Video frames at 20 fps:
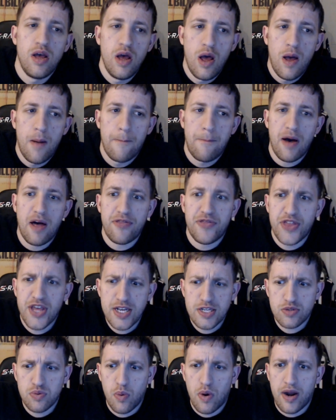but this
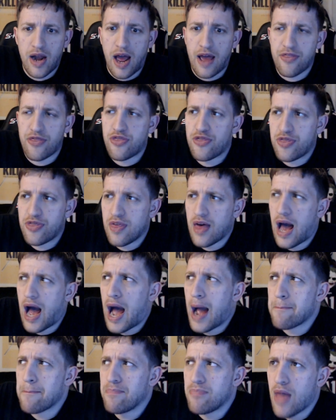one I
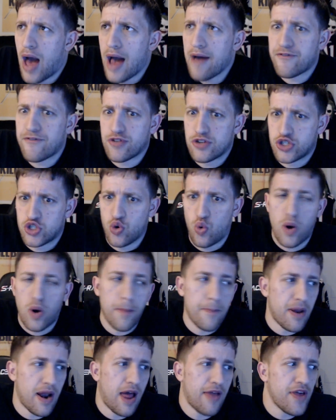I'm not for sure, but
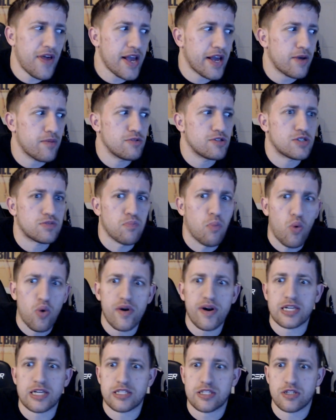I think it was more
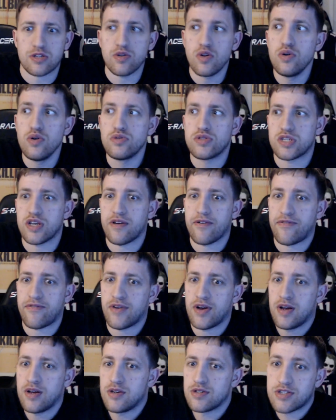exclusive
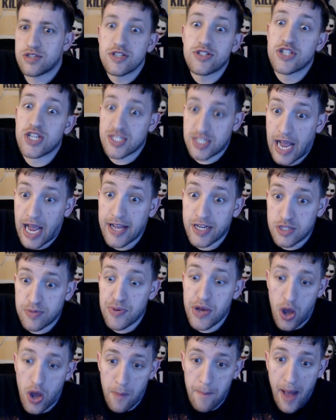to just
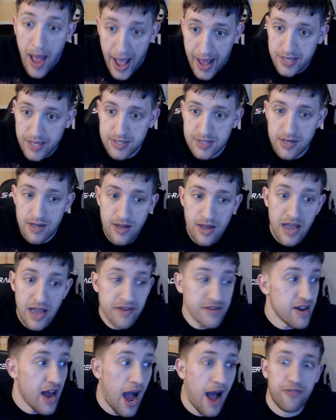HBO Max and
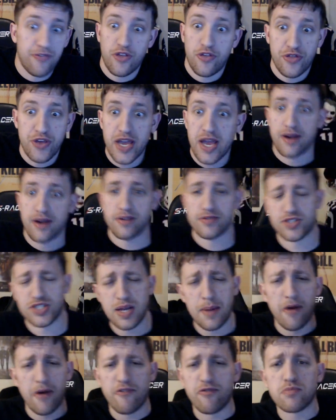not the theater. Some
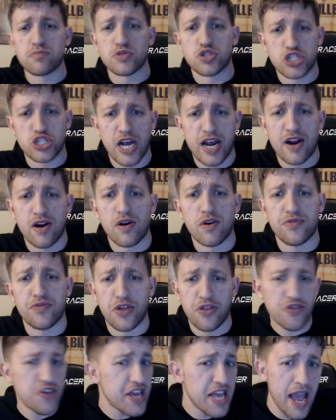of them share the
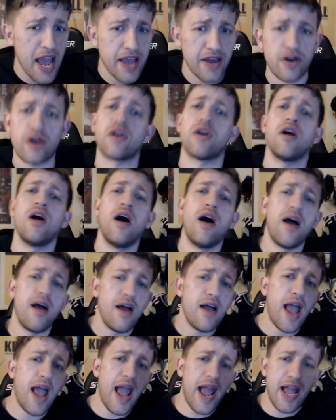theater
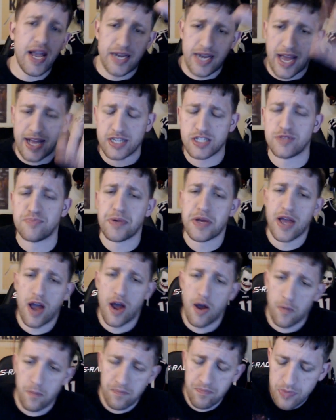and HBO.
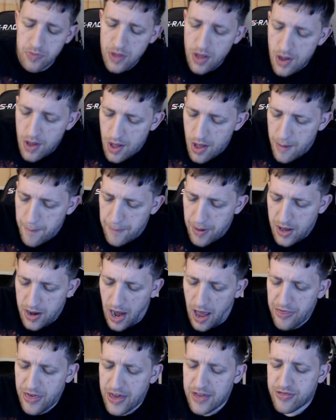But I
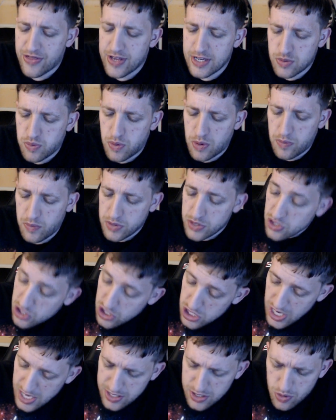think this one was
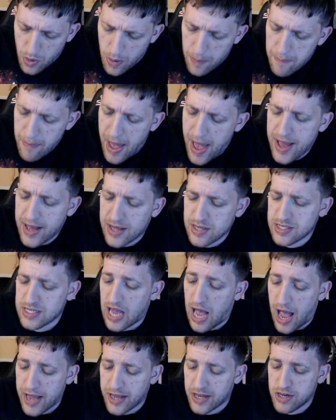just on Max.
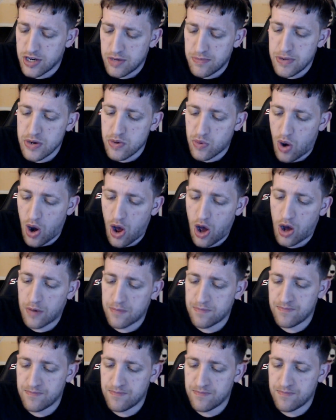I could be wrong,